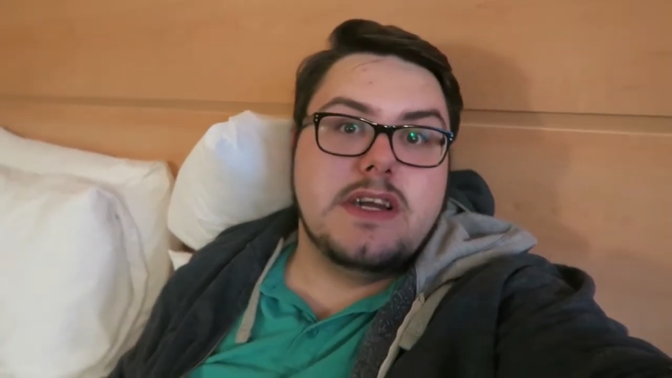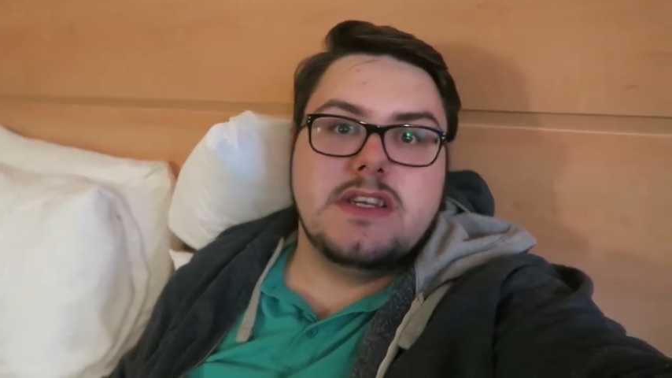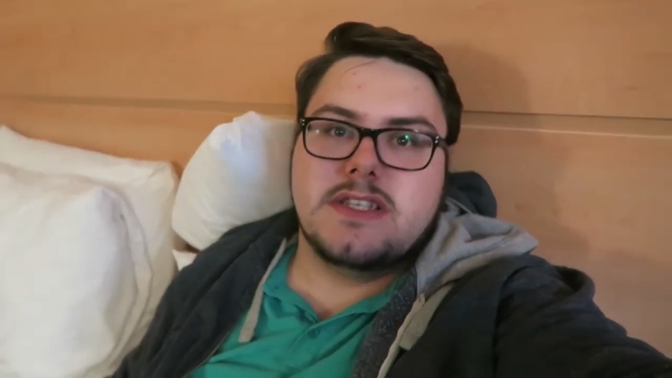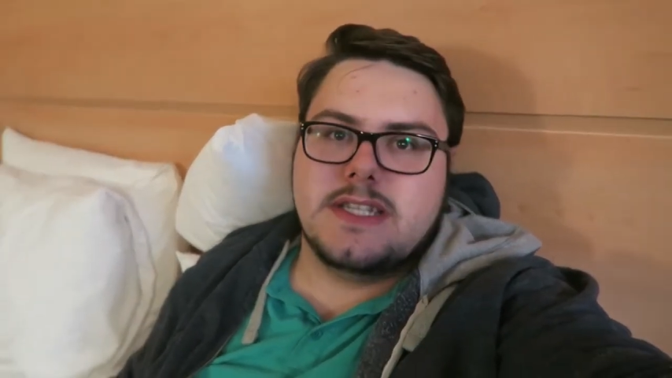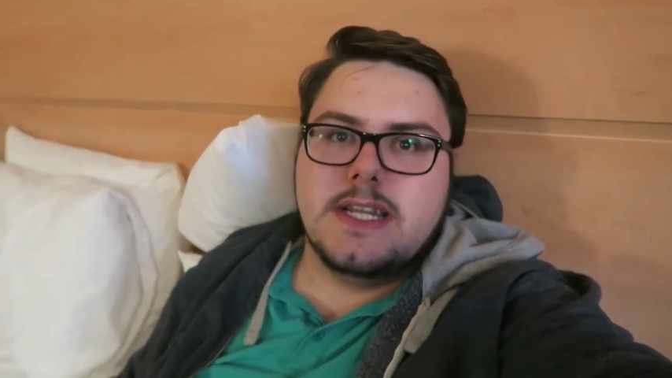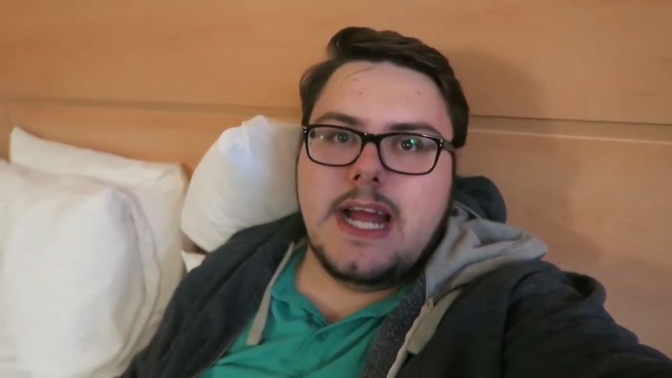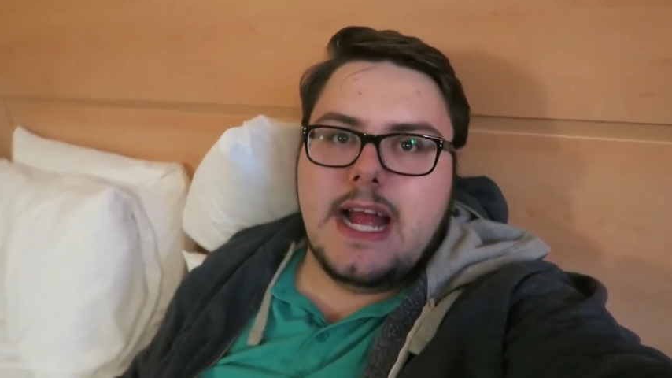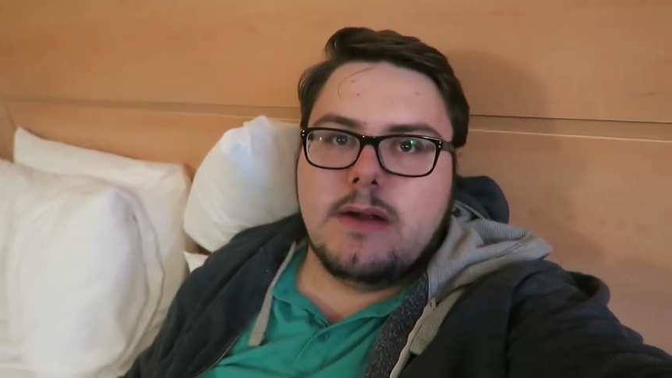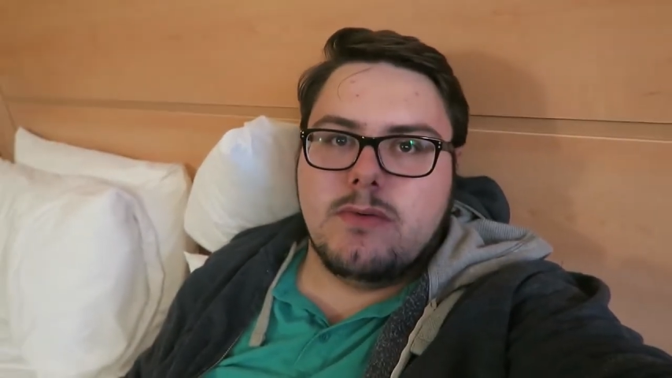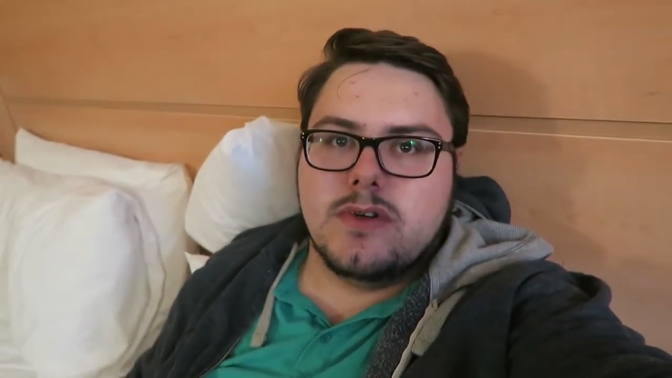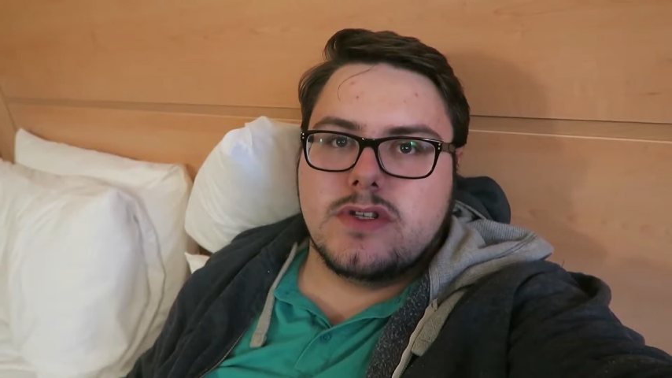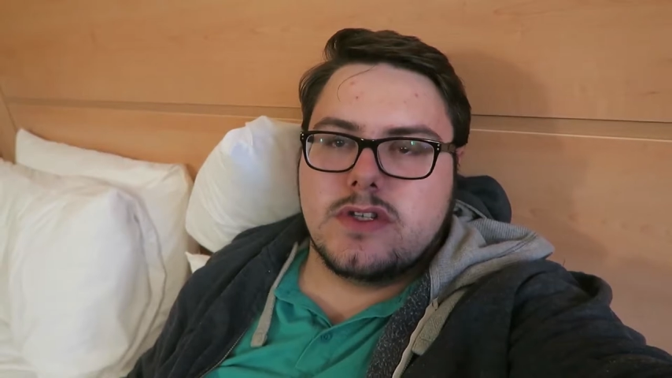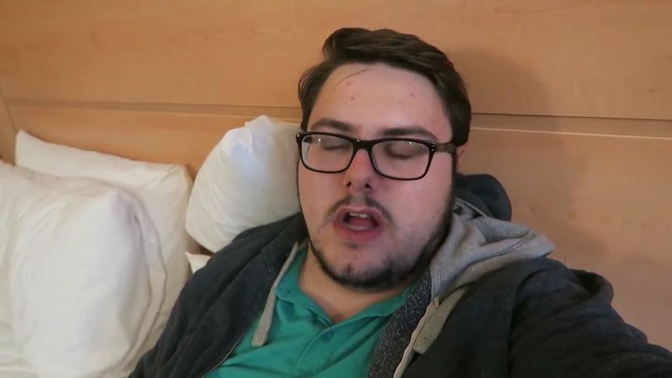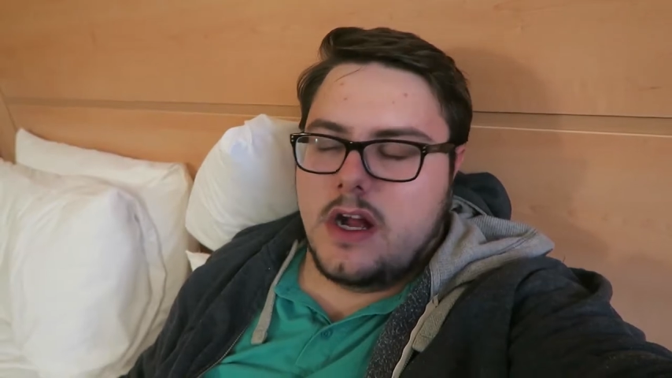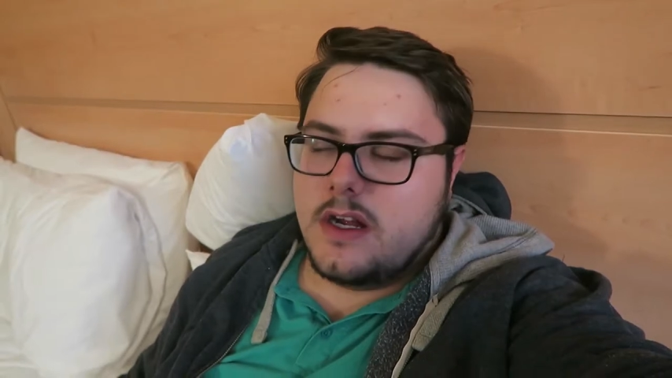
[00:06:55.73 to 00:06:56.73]
because today
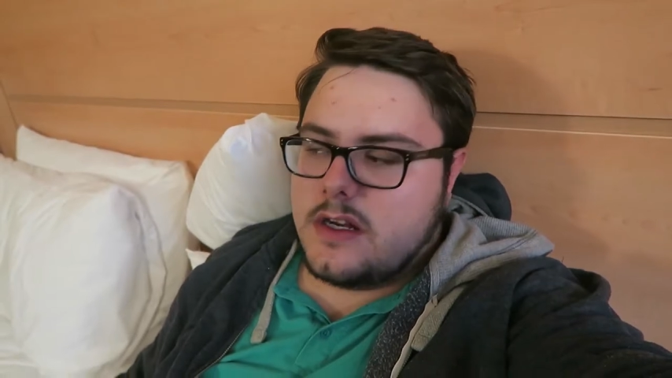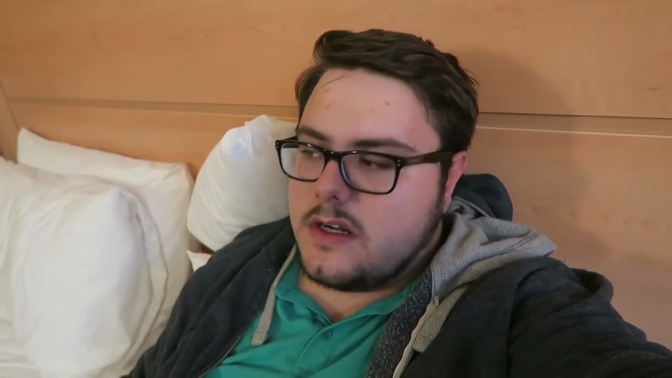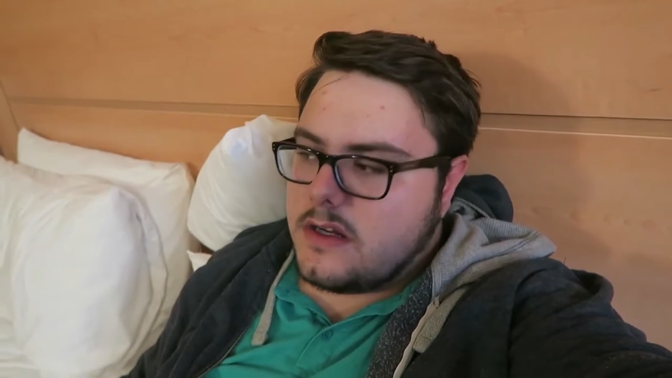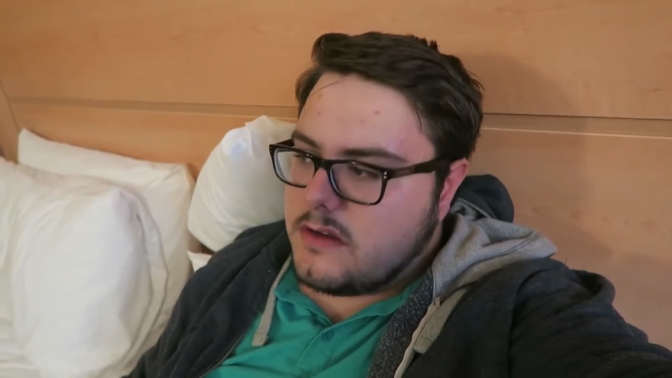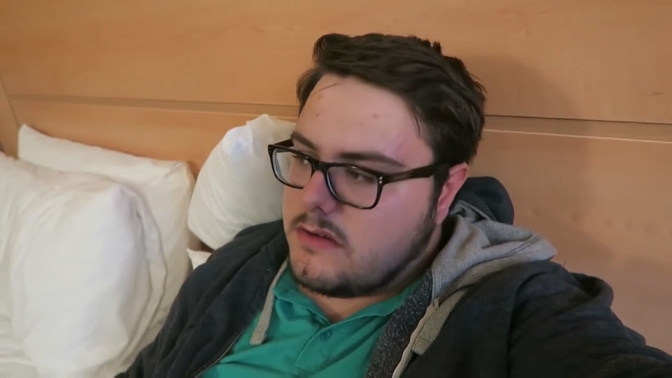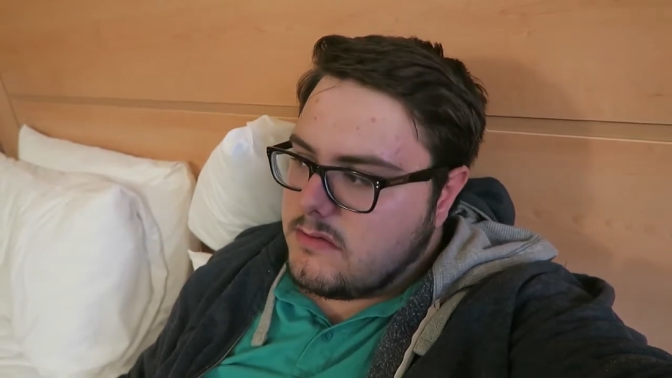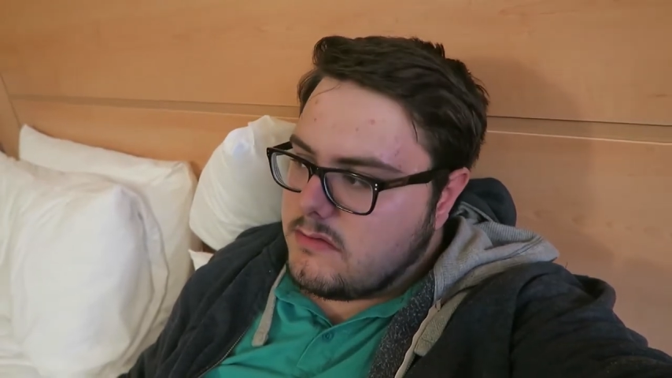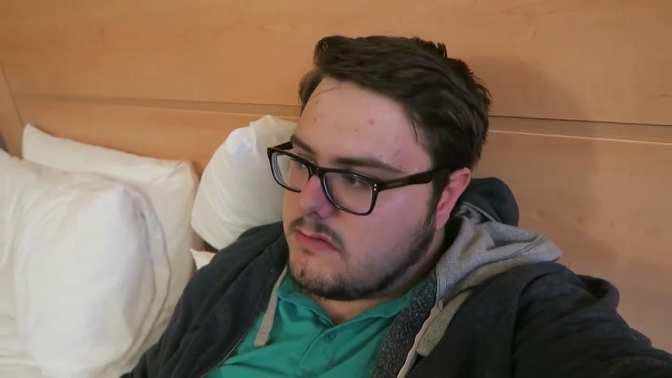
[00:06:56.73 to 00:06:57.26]
was like